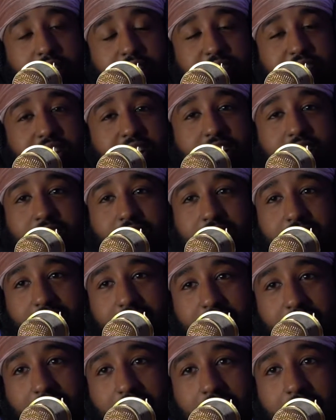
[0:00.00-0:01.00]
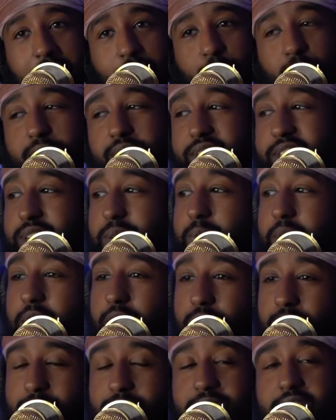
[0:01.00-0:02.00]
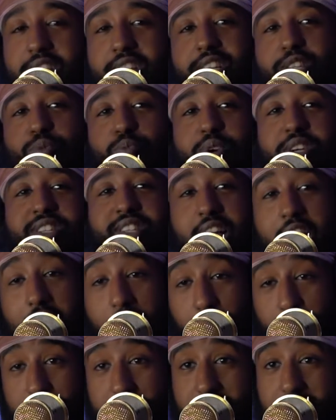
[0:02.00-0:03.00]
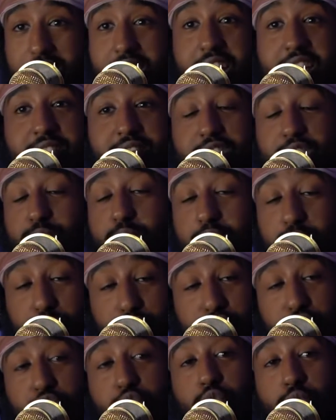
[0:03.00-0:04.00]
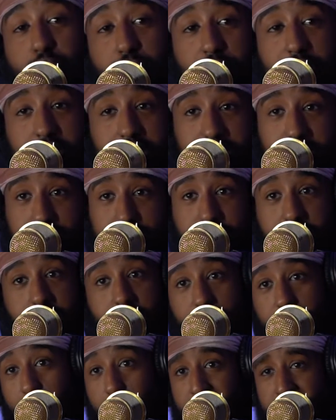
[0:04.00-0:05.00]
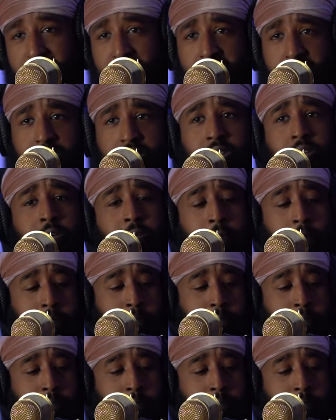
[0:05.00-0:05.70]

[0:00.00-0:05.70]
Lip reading: I feel like I want to somehow express how he, not even express, but show what kind of father he was, because